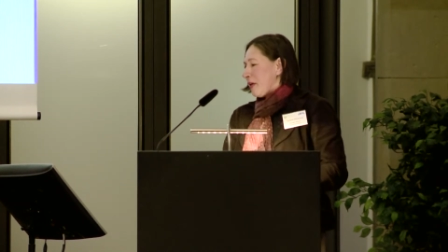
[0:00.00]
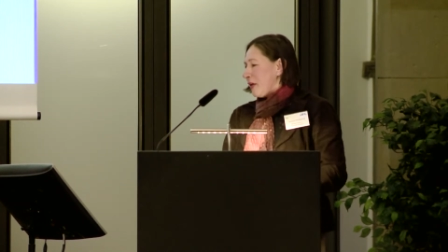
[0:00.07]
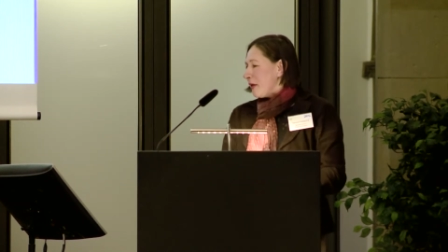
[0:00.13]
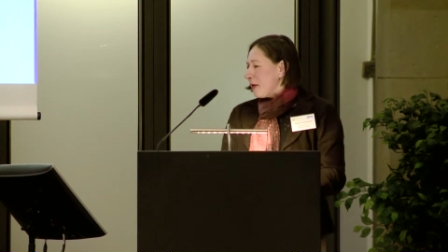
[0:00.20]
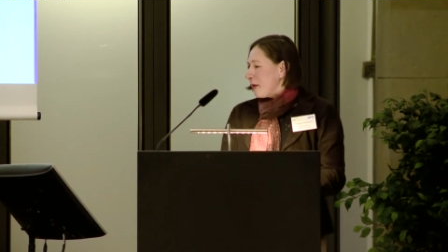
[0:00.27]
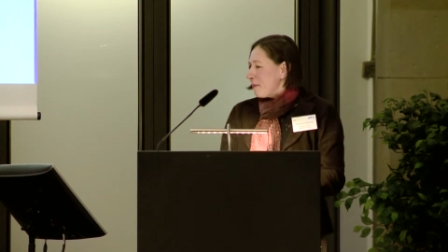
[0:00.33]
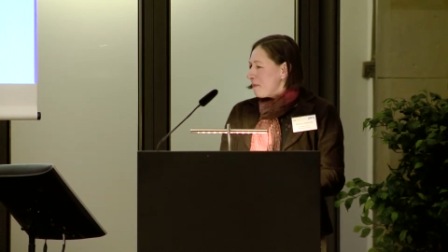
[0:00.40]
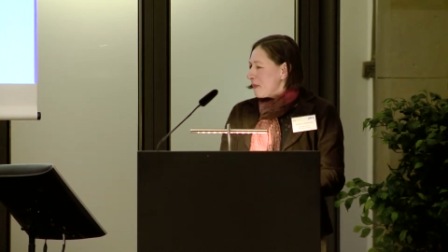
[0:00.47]

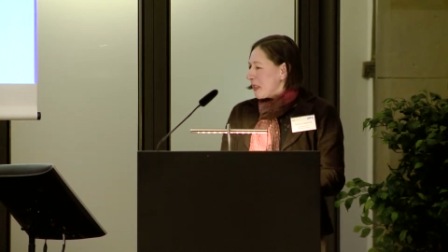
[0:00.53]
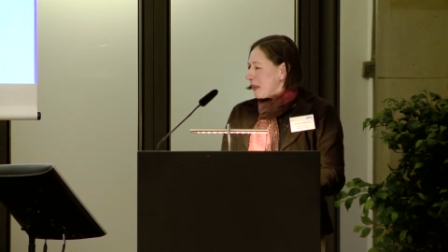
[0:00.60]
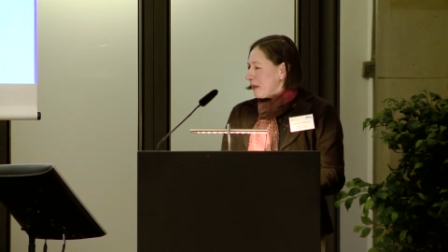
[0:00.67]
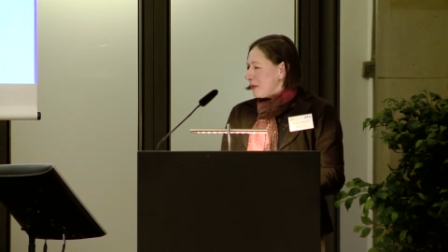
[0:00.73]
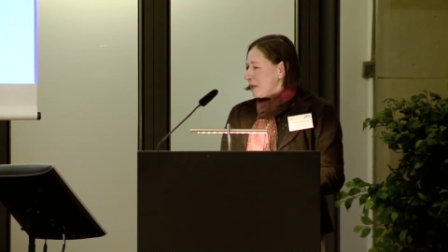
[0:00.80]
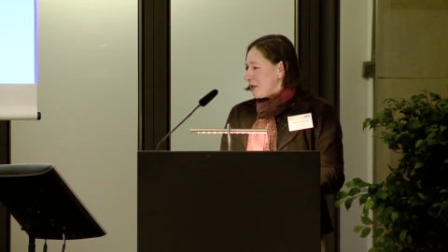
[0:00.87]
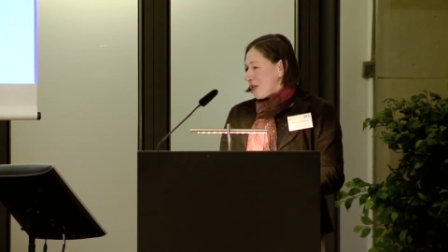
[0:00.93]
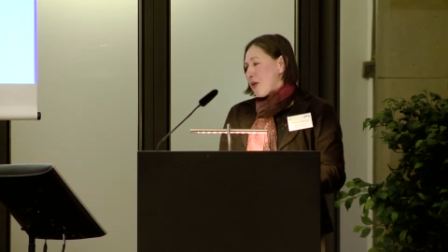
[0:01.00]
um, uh,
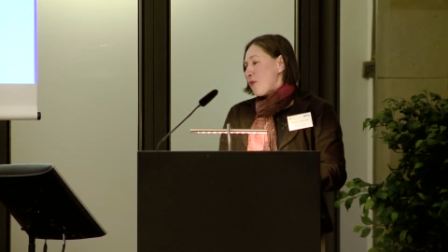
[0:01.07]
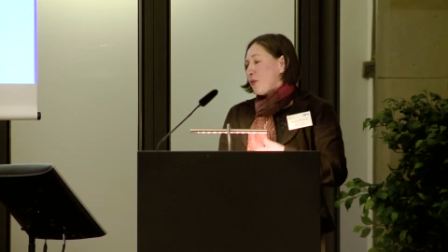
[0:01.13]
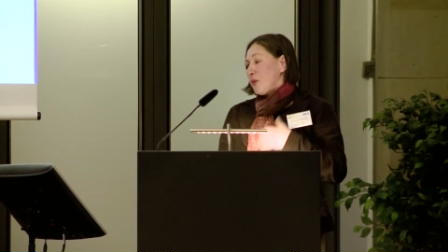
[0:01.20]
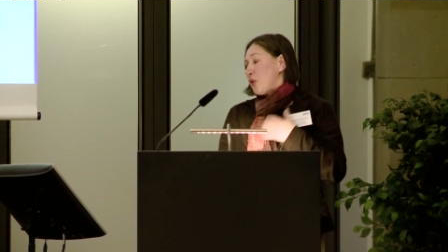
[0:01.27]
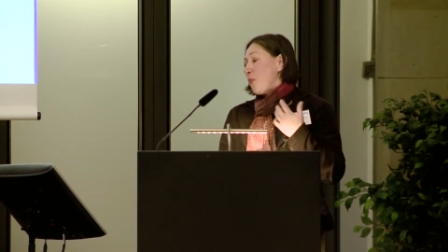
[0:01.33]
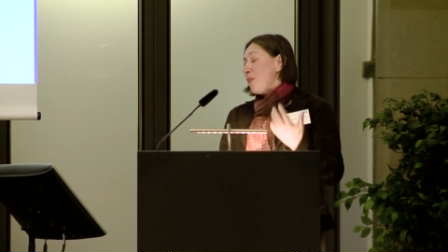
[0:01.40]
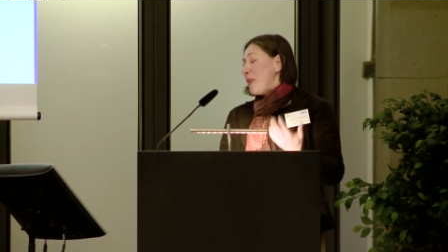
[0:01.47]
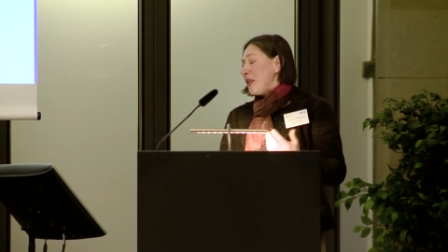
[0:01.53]
you know,
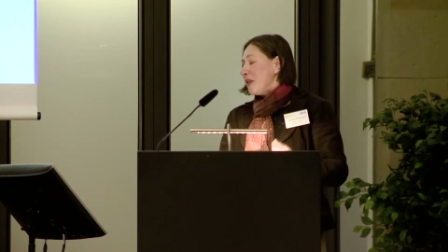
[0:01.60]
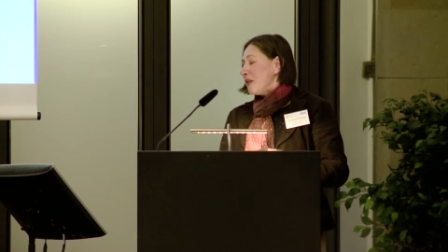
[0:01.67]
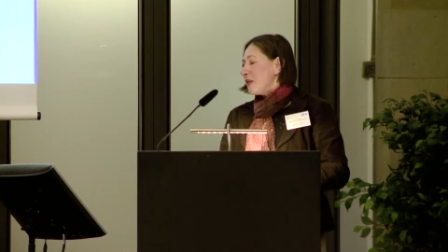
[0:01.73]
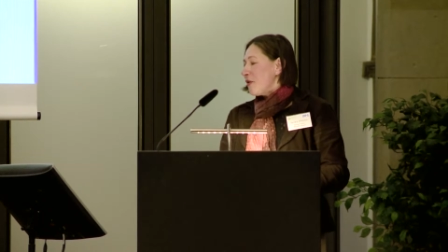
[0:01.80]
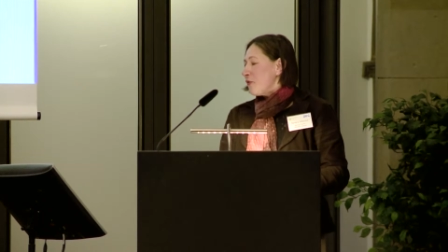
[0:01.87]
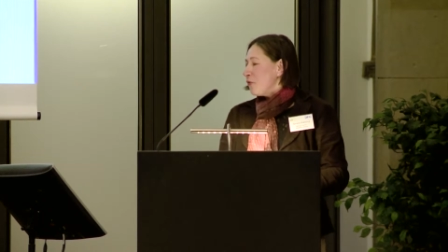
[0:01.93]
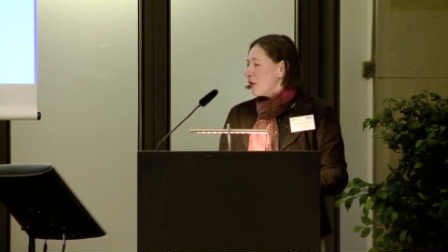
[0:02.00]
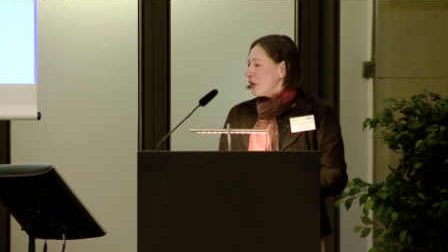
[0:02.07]
submitting
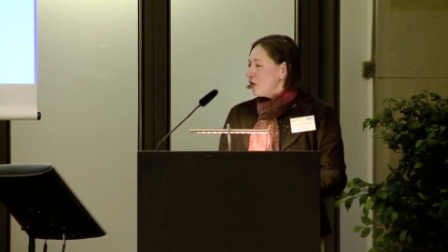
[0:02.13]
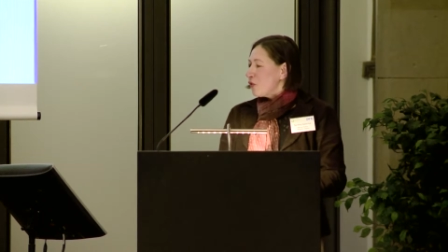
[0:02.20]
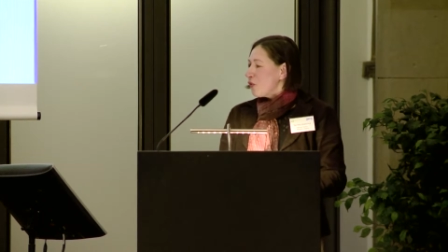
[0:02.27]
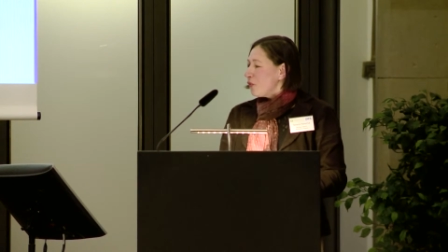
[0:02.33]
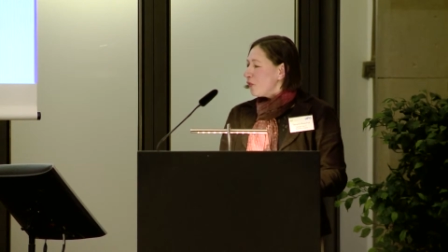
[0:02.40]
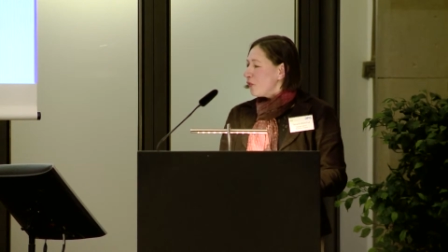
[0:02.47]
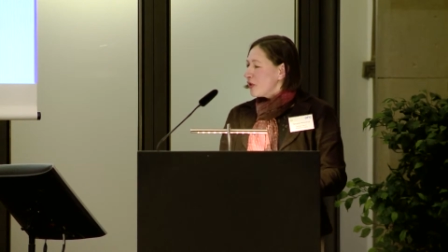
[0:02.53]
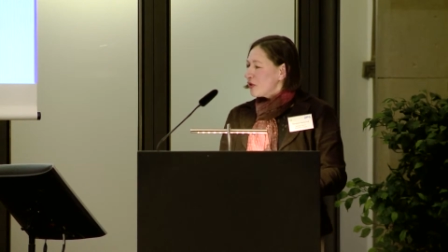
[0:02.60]
stuff for these
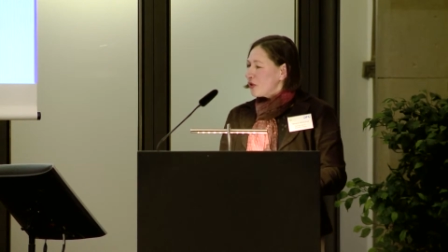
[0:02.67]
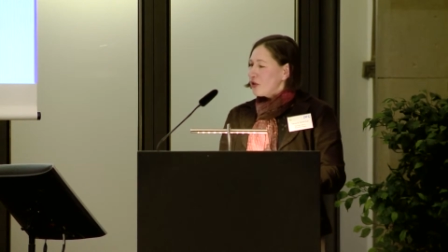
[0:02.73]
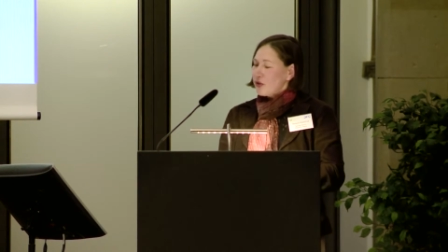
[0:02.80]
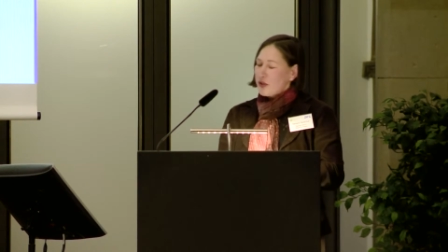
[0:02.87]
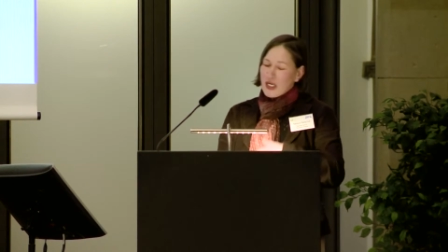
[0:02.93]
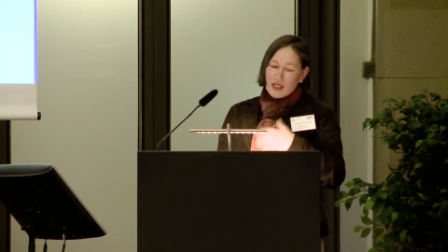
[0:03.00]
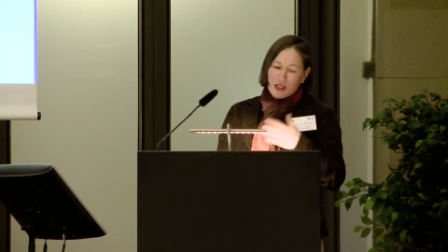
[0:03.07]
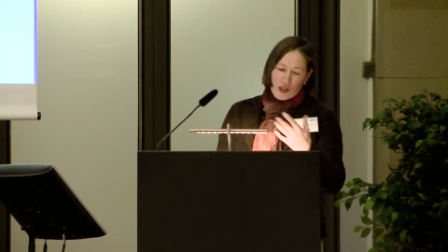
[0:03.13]
conferences
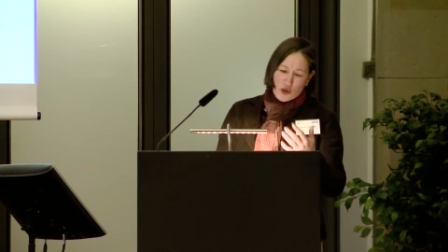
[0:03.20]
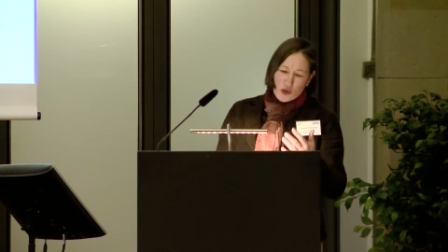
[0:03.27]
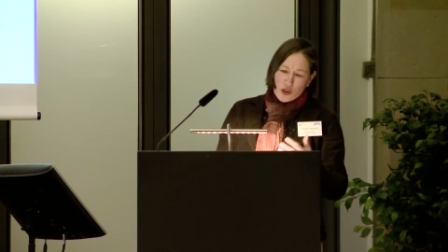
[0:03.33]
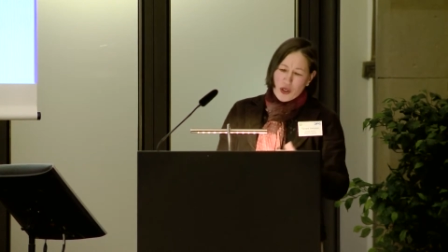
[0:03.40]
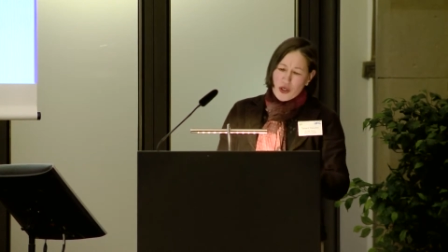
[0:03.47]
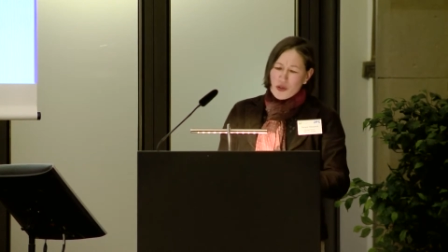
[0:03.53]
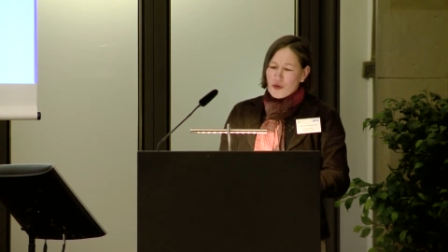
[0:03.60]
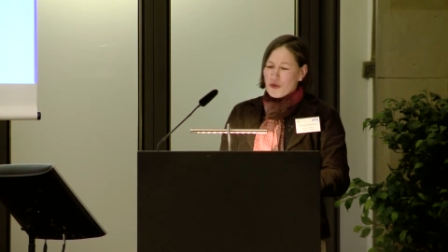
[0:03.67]
in these
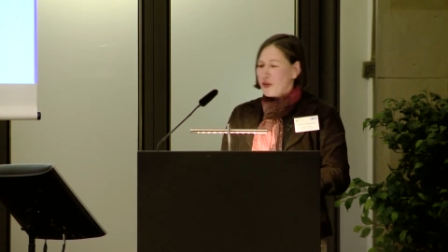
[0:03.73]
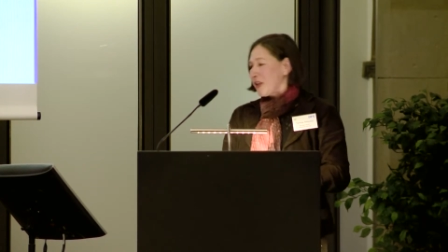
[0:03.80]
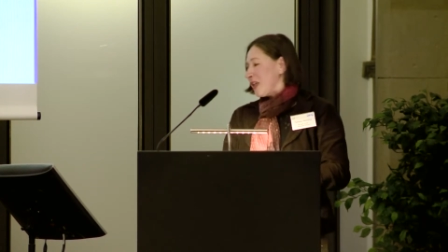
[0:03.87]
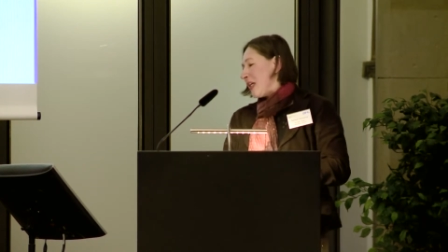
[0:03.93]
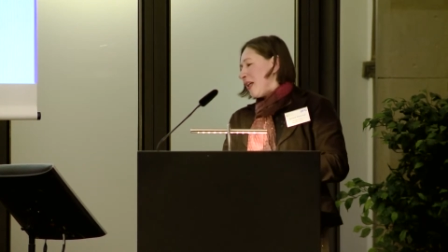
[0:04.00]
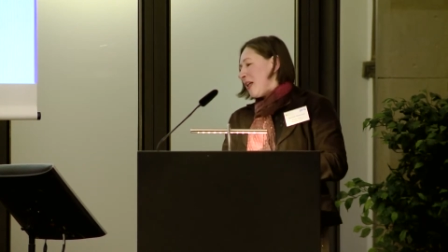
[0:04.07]
journals.